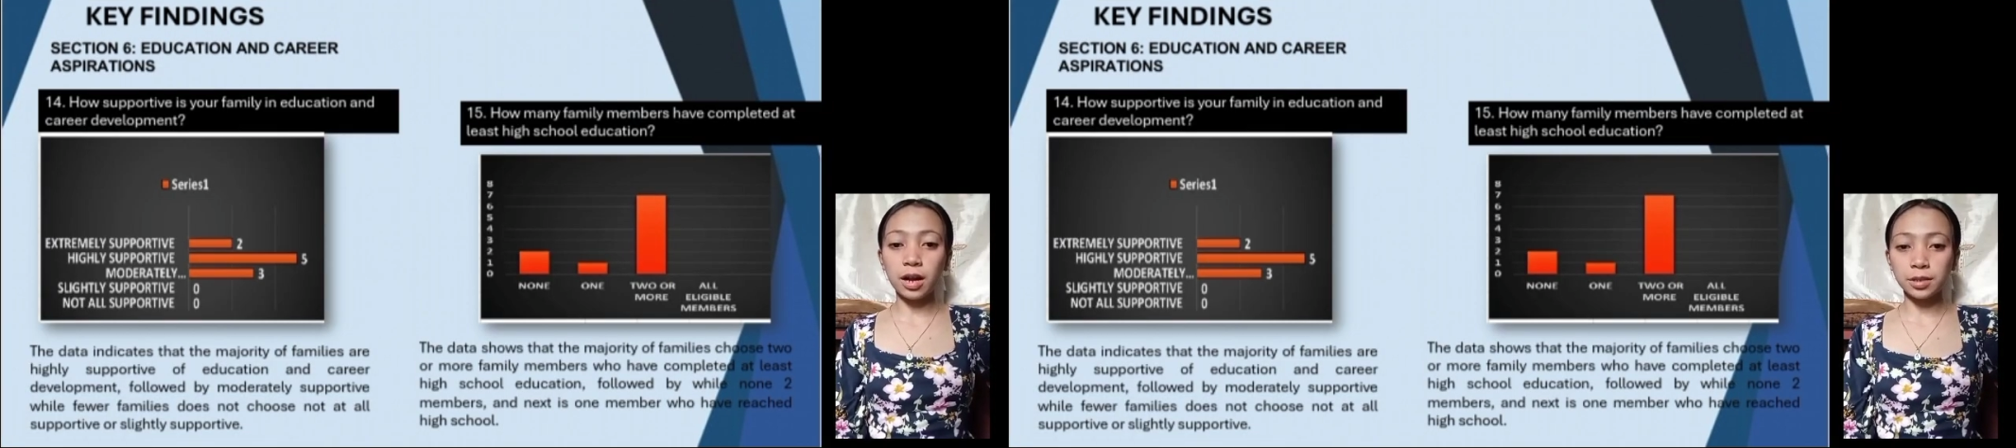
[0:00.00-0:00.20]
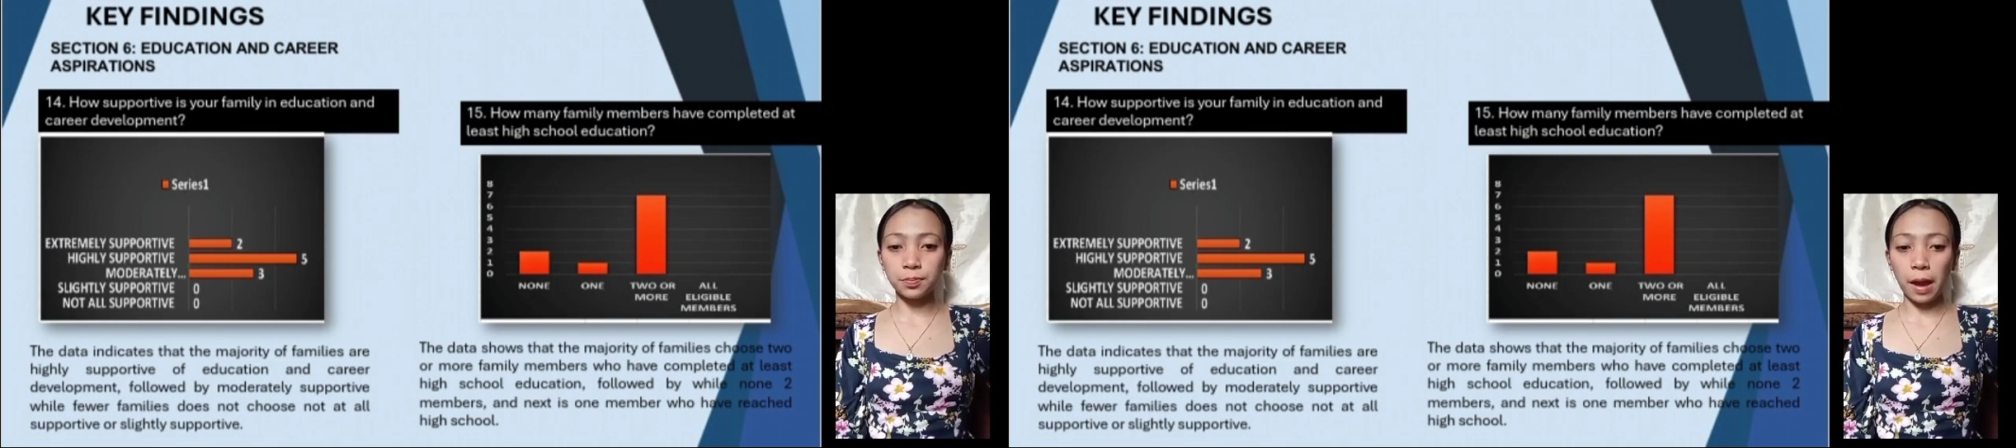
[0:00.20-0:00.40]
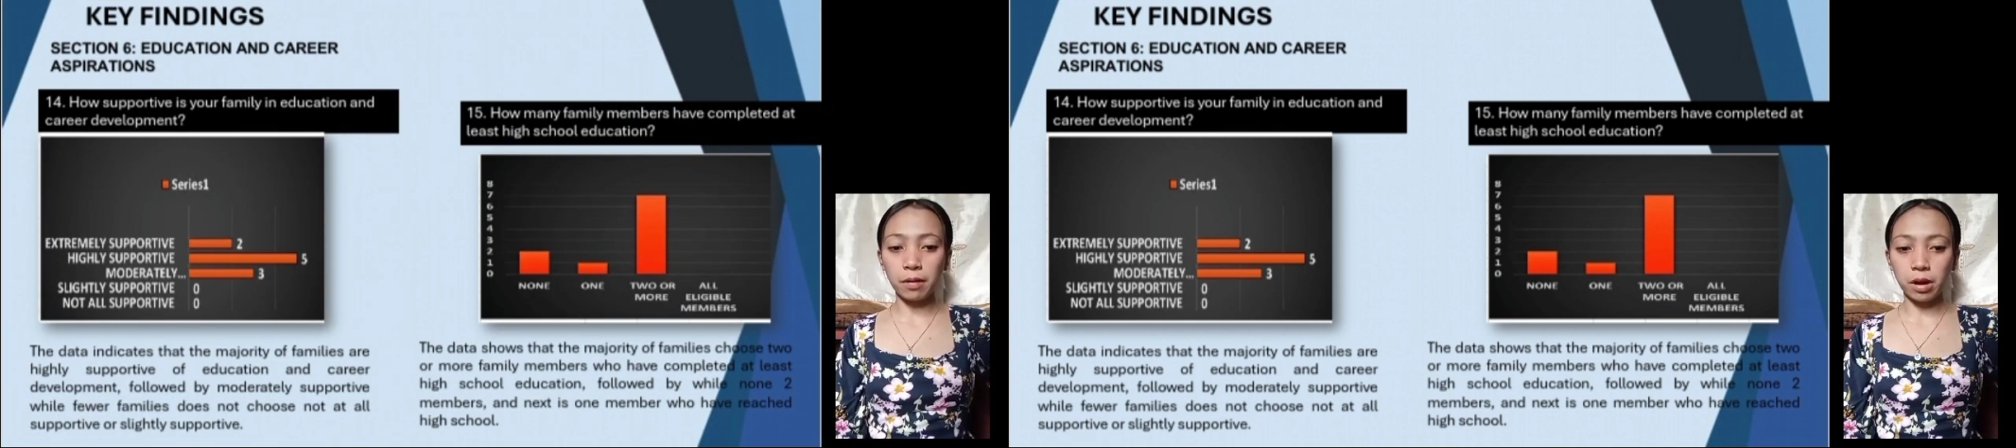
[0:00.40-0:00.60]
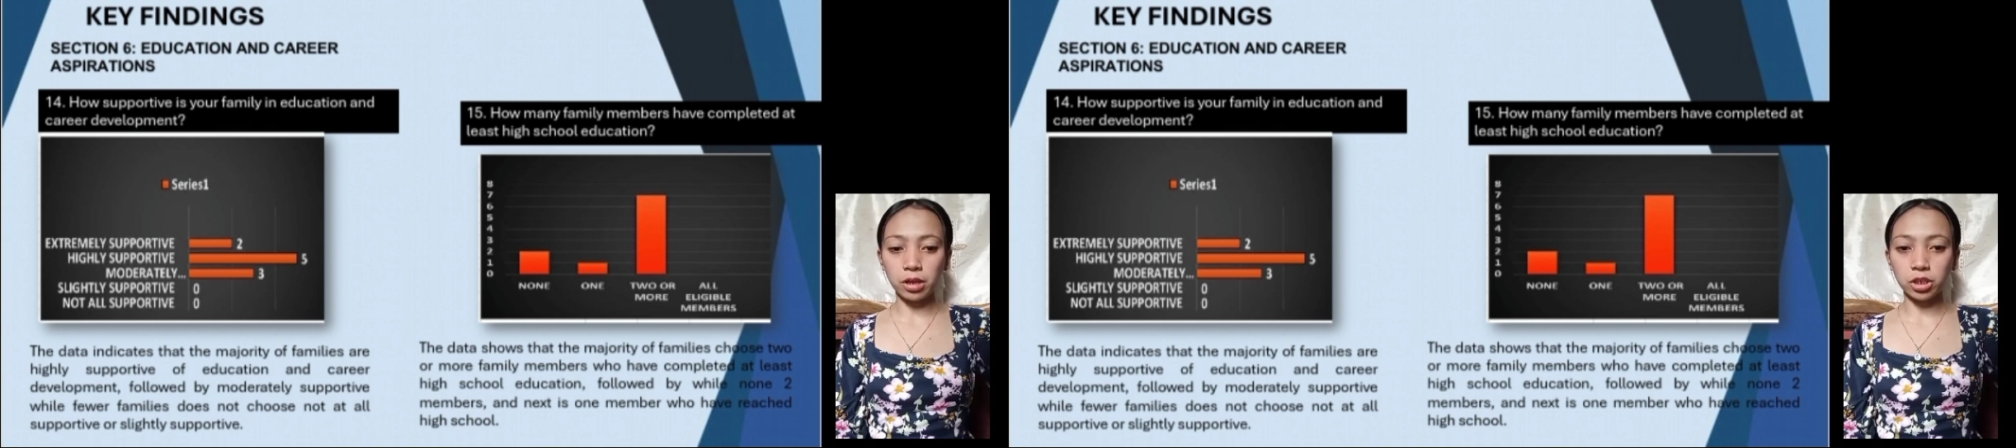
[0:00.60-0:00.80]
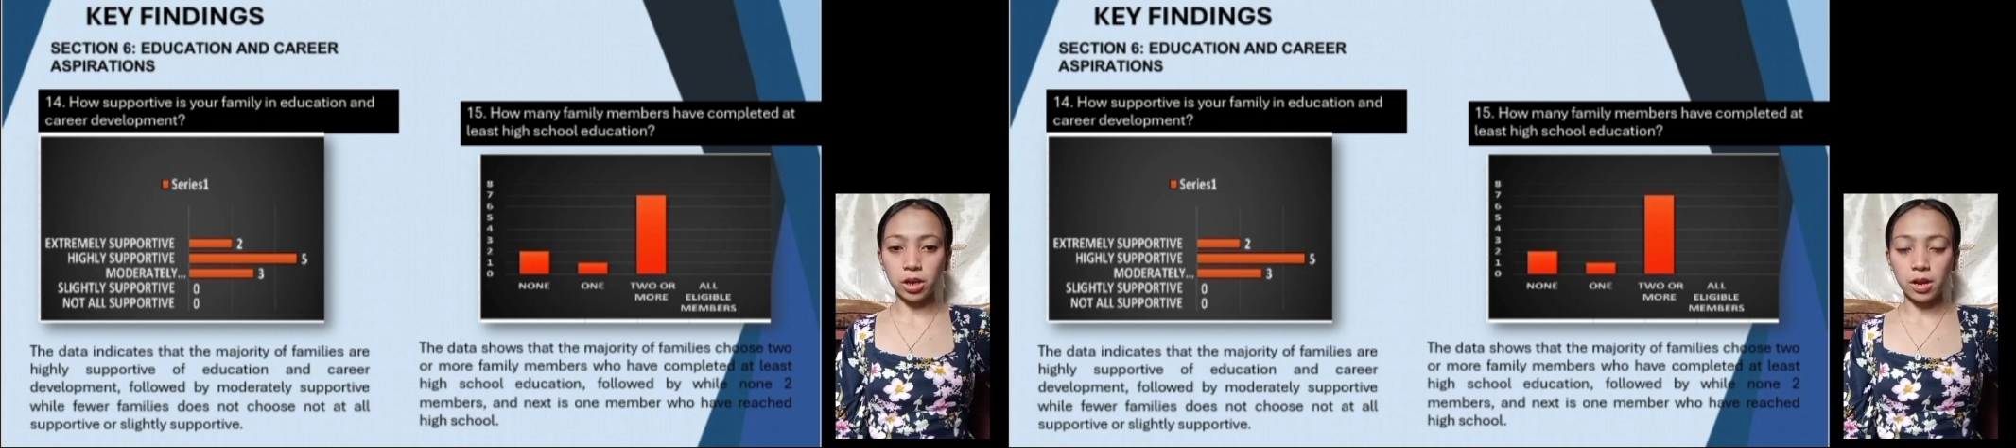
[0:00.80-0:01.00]

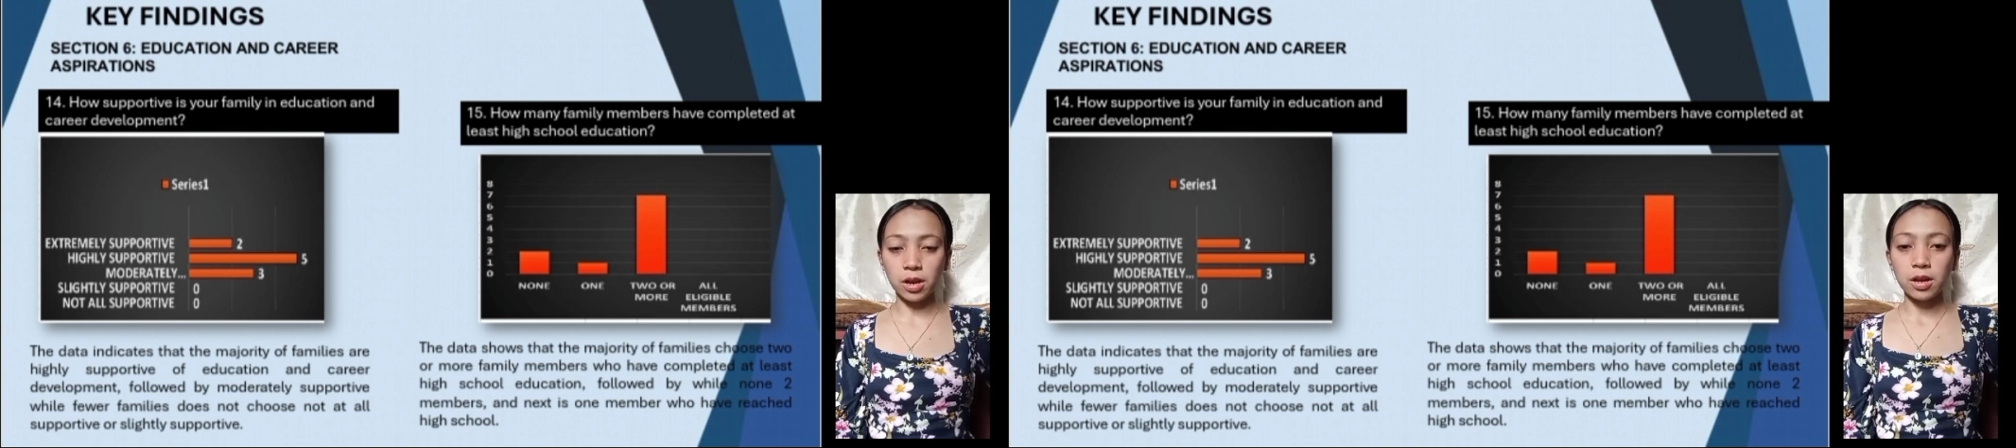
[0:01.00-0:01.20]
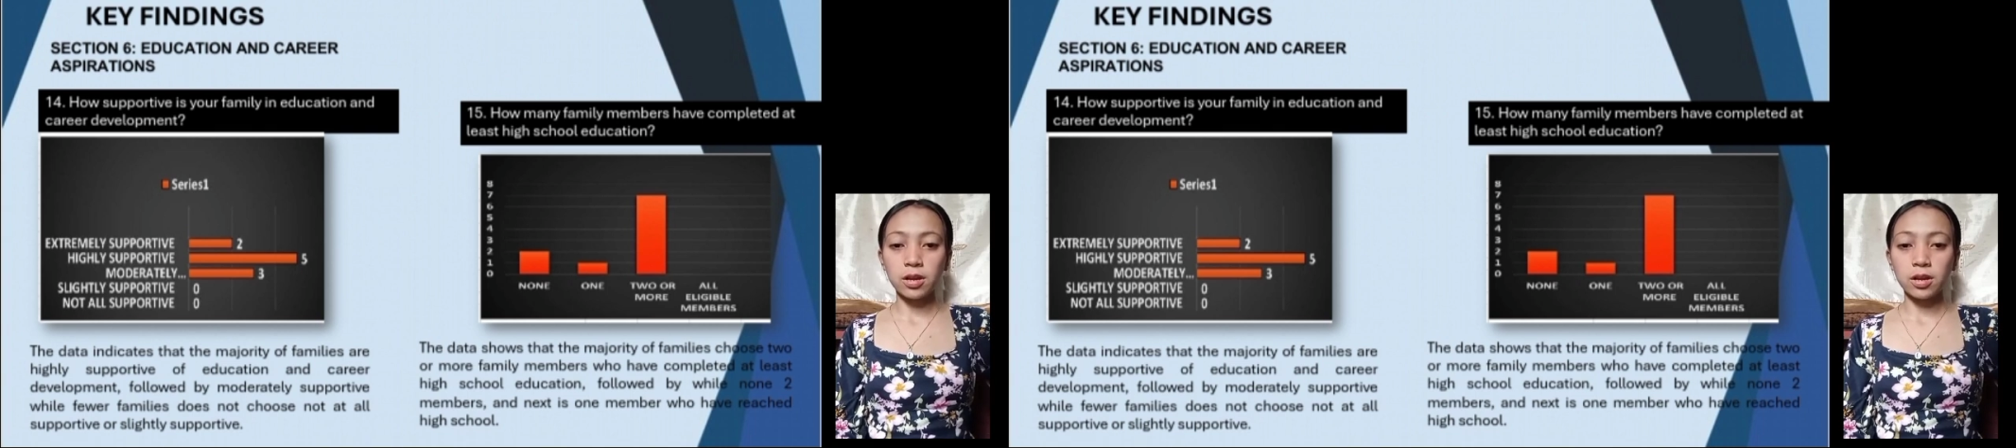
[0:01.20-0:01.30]
aspiration.